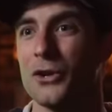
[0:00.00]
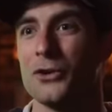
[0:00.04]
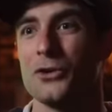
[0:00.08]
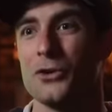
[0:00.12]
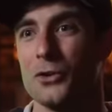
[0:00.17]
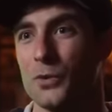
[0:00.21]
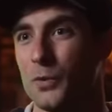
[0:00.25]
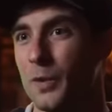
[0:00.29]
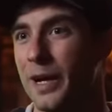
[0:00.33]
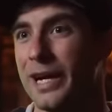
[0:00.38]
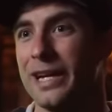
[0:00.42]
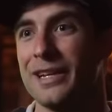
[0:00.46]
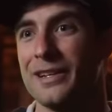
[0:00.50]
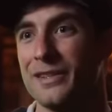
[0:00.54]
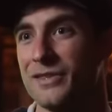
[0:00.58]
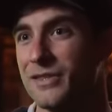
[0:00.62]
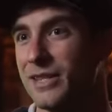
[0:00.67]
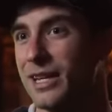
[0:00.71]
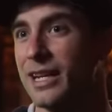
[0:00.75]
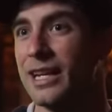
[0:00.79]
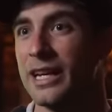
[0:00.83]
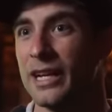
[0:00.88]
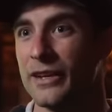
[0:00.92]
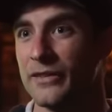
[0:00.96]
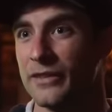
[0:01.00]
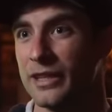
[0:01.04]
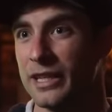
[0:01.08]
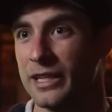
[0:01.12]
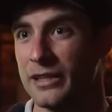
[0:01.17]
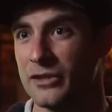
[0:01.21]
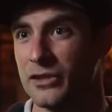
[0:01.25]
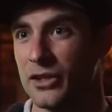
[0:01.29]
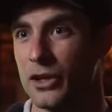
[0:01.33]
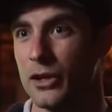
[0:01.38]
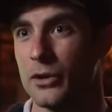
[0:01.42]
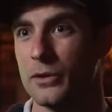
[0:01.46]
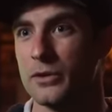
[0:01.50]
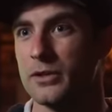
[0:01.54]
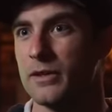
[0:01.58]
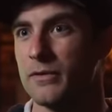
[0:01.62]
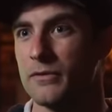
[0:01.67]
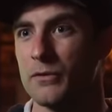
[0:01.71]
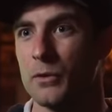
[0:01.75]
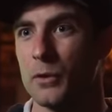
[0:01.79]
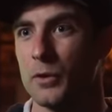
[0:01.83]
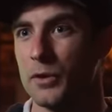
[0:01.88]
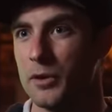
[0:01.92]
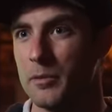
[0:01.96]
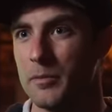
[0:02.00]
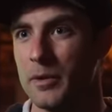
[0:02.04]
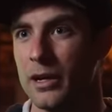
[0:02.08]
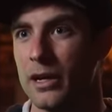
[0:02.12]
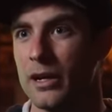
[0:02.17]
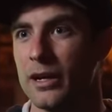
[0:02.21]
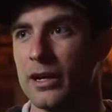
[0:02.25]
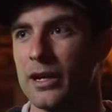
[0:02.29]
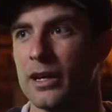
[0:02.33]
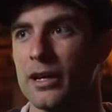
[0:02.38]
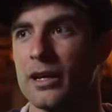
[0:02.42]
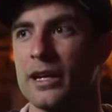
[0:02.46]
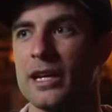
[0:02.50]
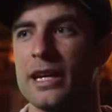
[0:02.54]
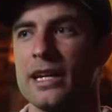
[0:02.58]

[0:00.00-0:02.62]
underrated city on the East Coast of North America.